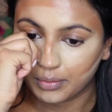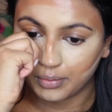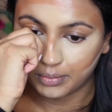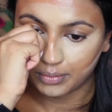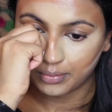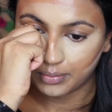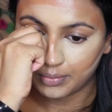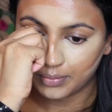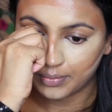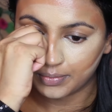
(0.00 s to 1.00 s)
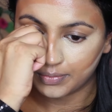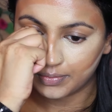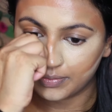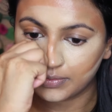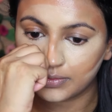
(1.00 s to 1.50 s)
flat because it is
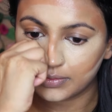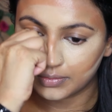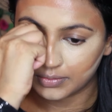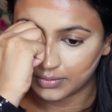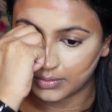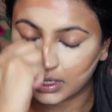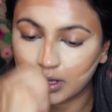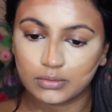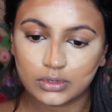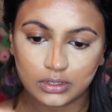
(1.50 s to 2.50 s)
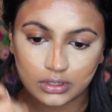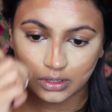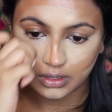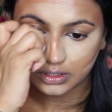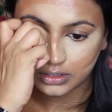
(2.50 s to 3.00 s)
dense at the moment. And I'm
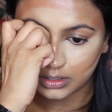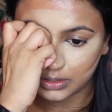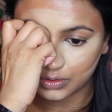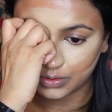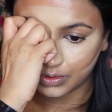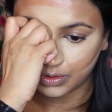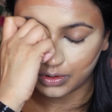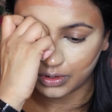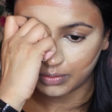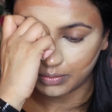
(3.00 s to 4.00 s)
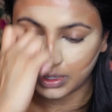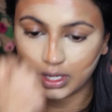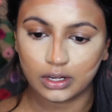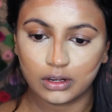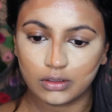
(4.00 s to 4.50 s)
just going to draw on
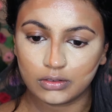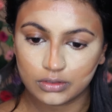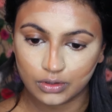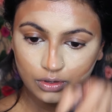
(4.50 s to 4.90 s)
my nose